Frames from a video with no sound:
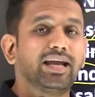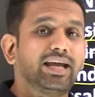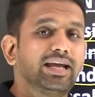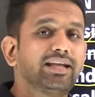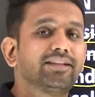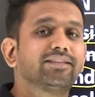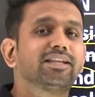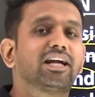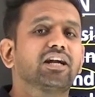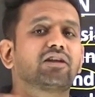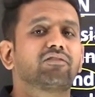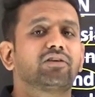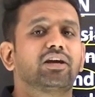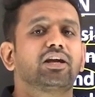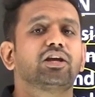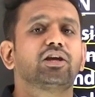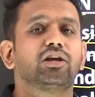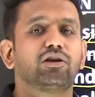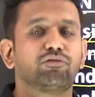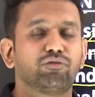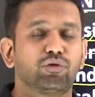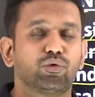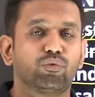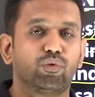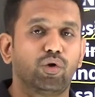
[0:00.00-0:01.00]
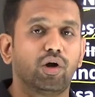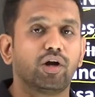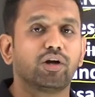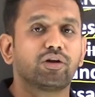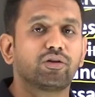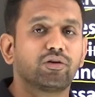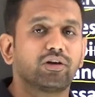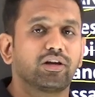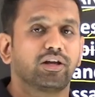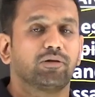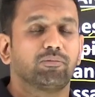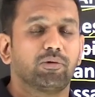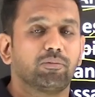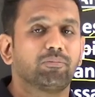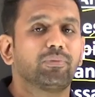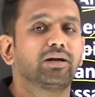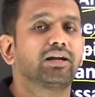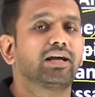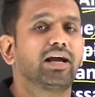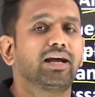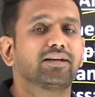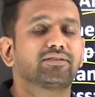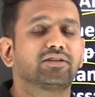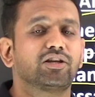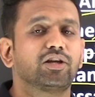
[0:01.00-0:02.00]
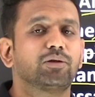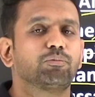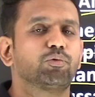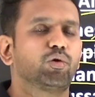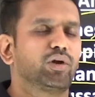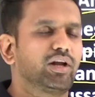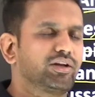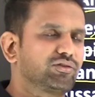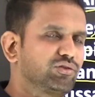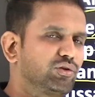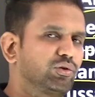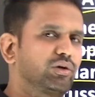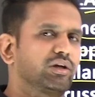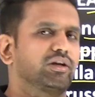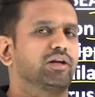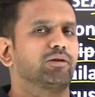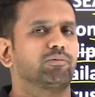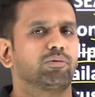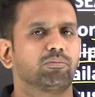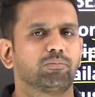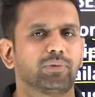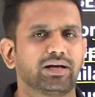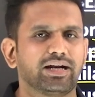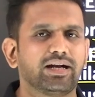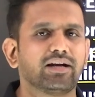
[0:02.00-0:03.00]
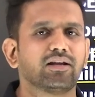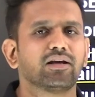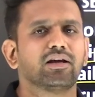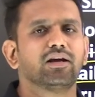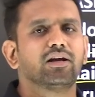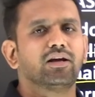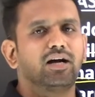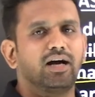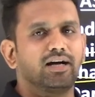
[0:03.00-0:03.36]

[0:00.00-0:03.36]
In that way, if you want to remember as a mnemonics, you can remember it.